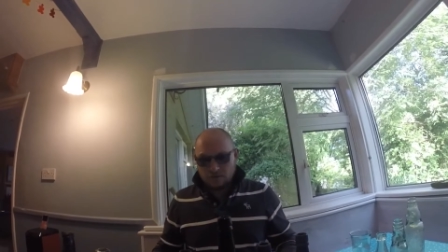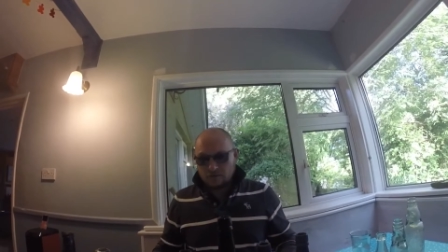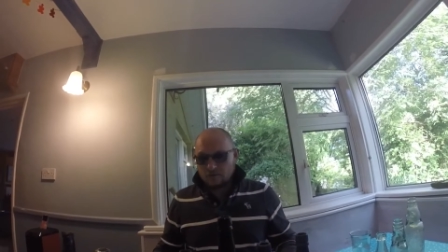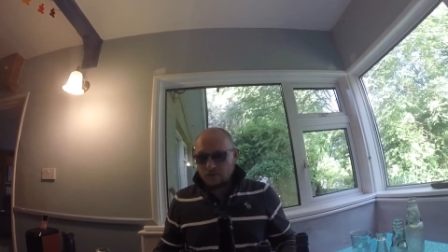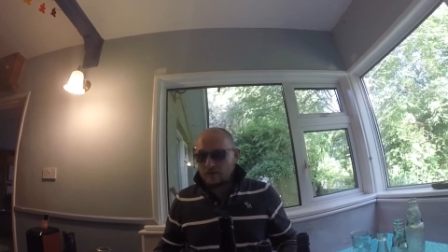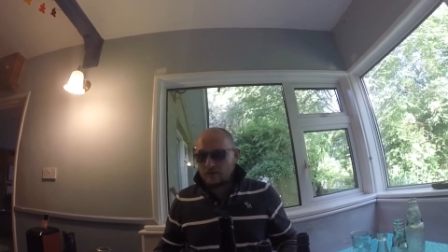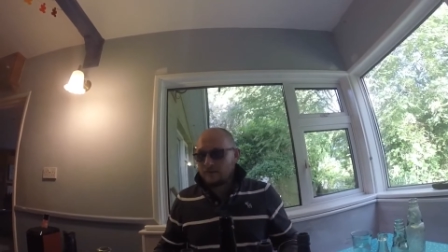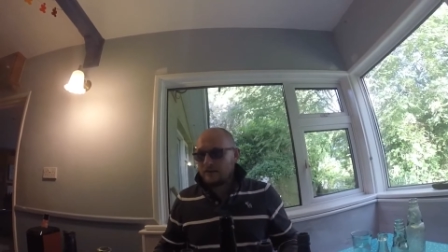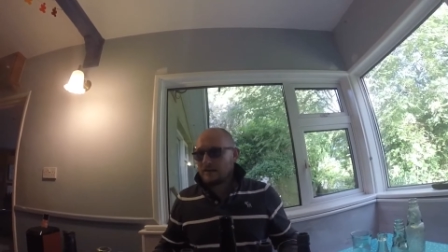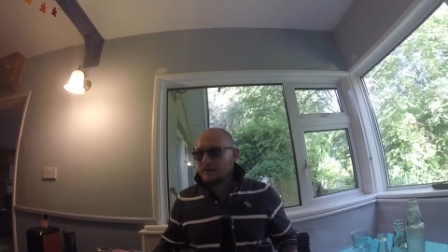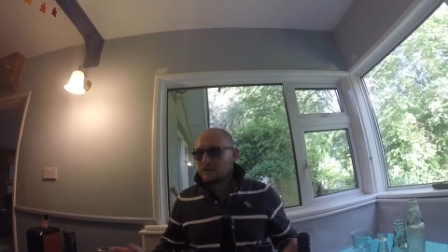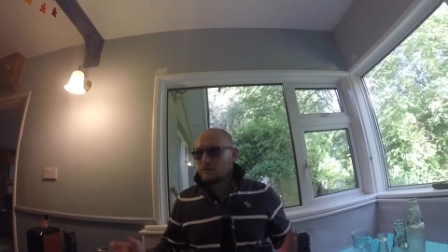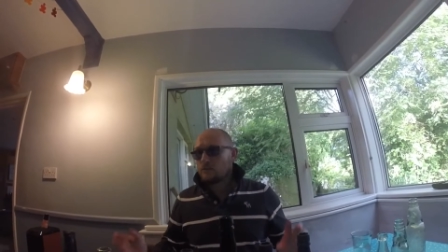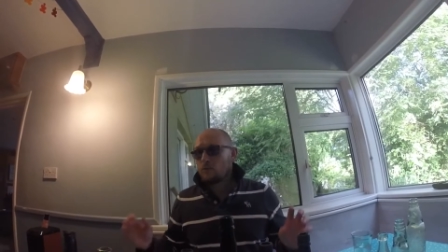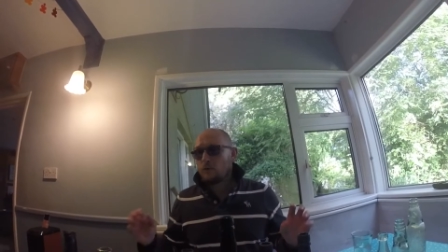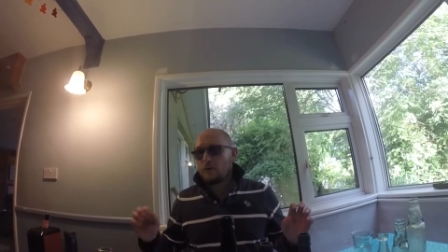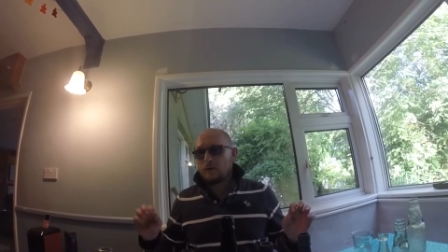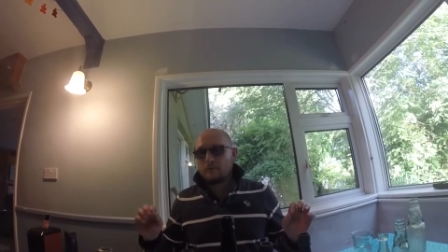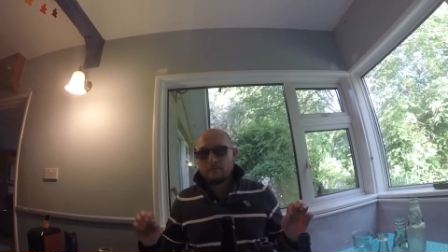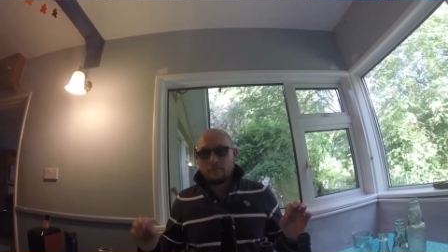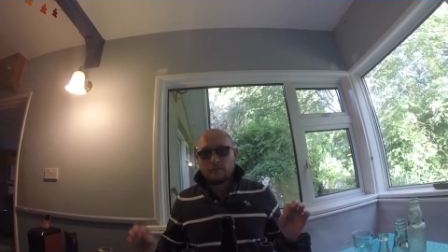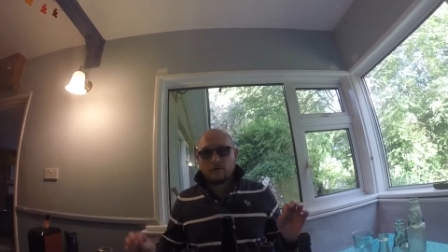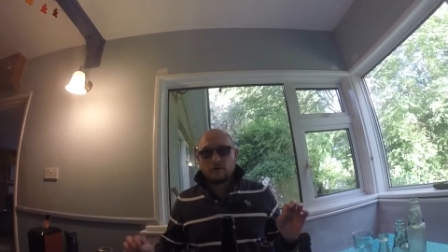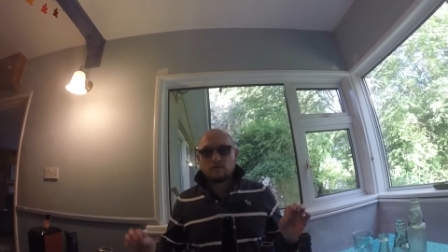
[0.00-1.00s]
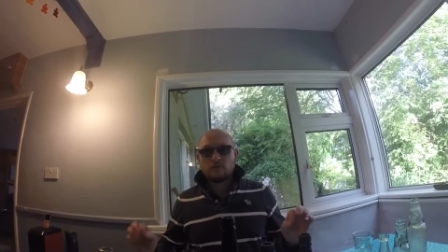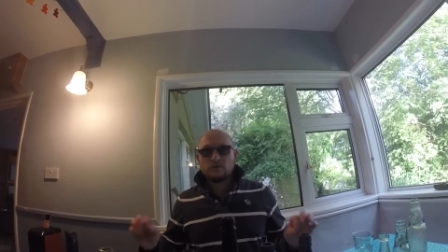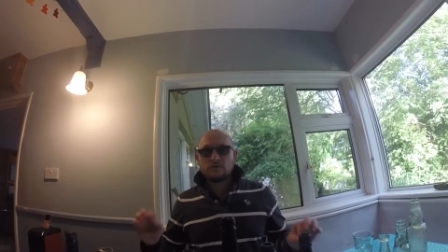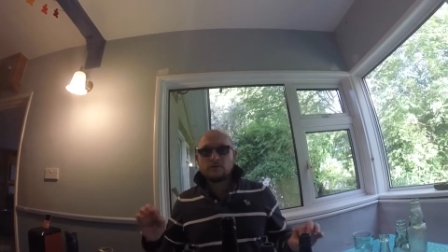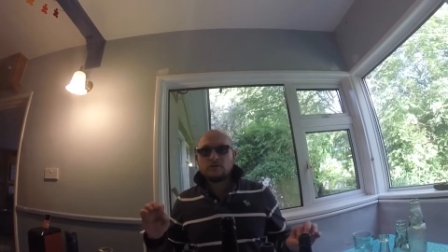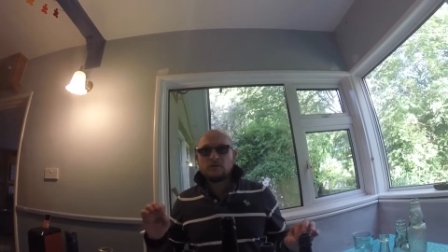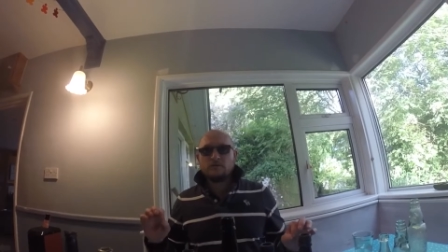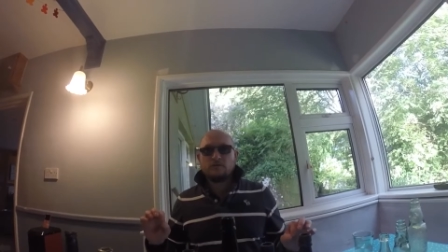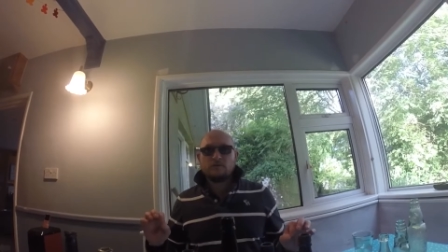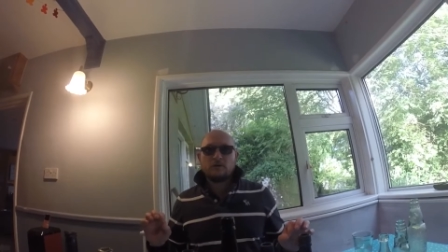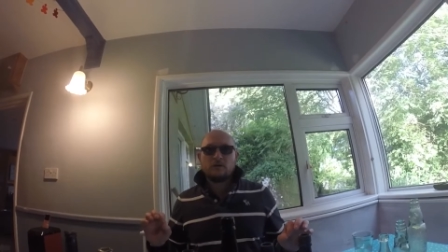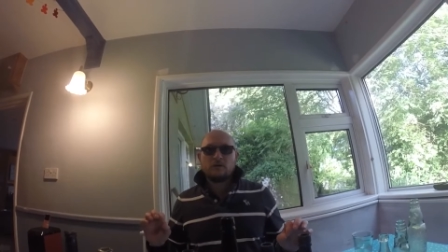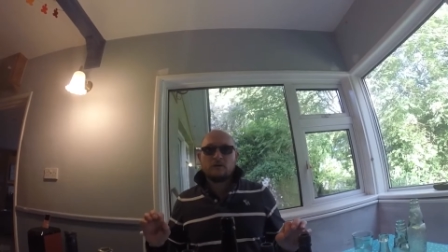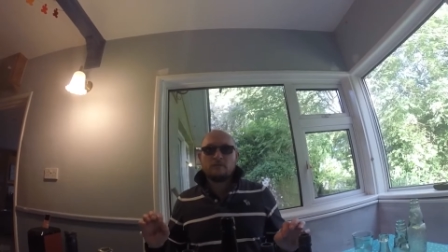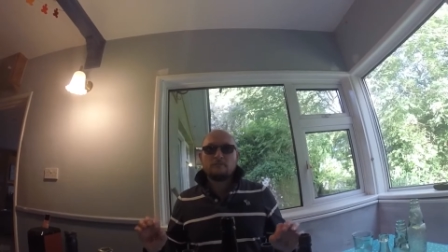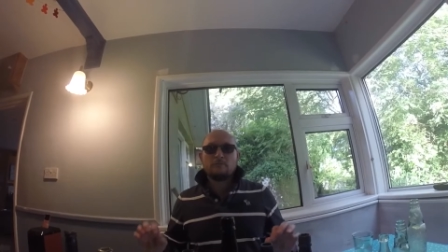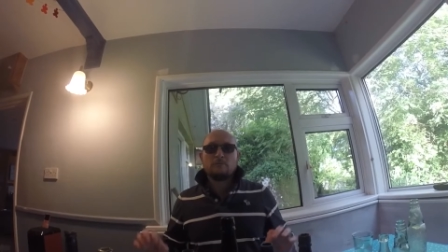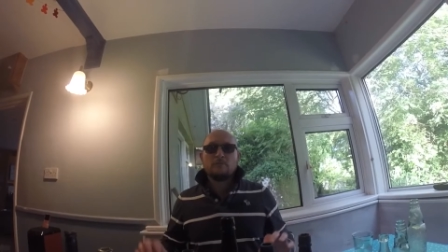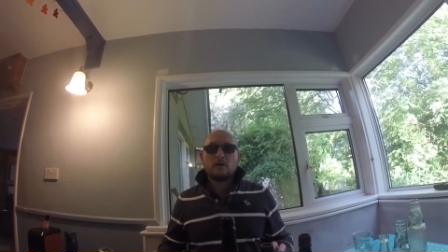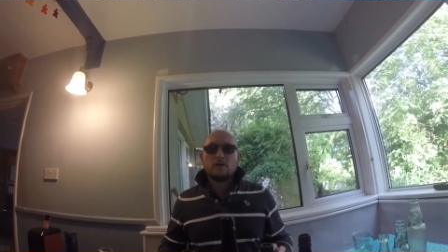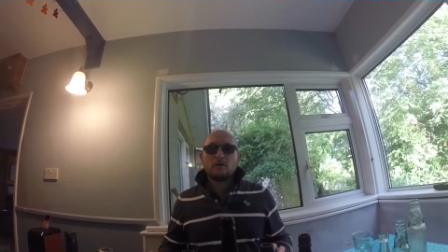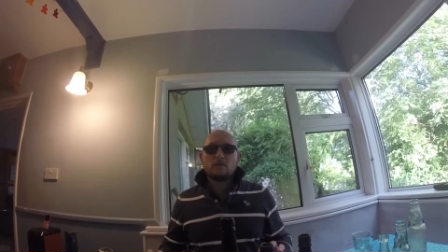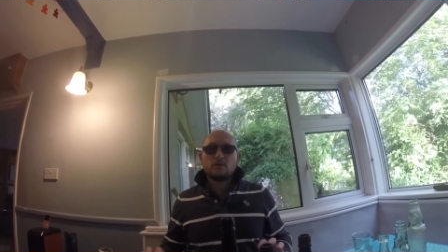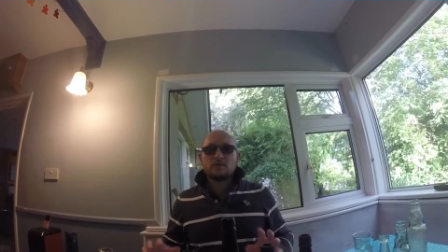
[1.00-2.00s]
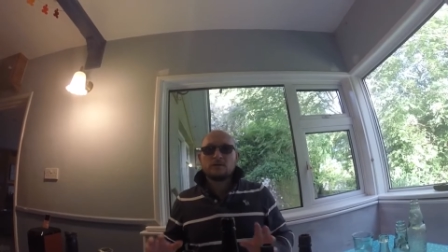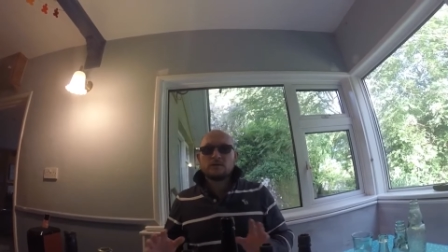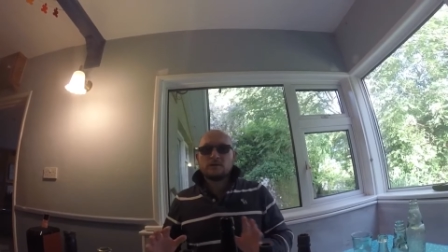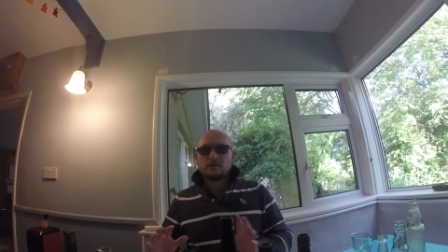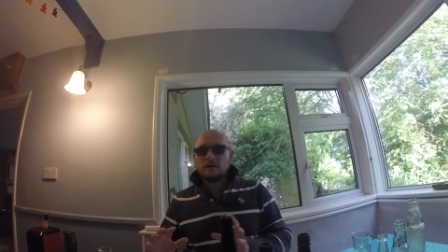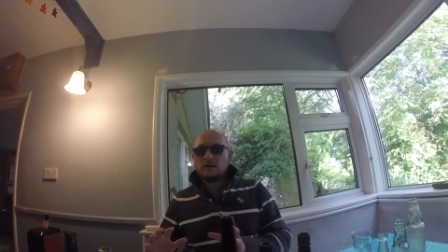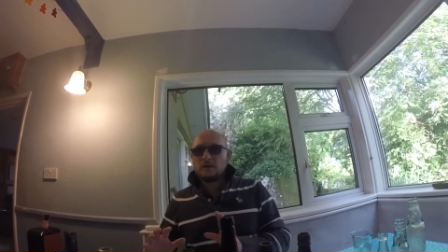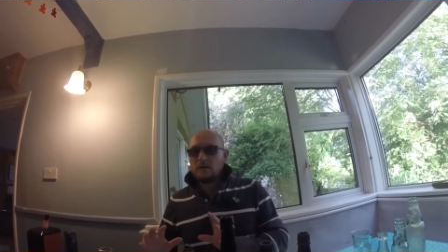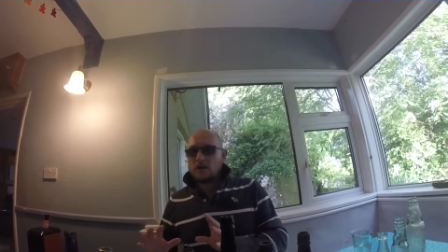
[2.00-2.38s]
and that's why you find most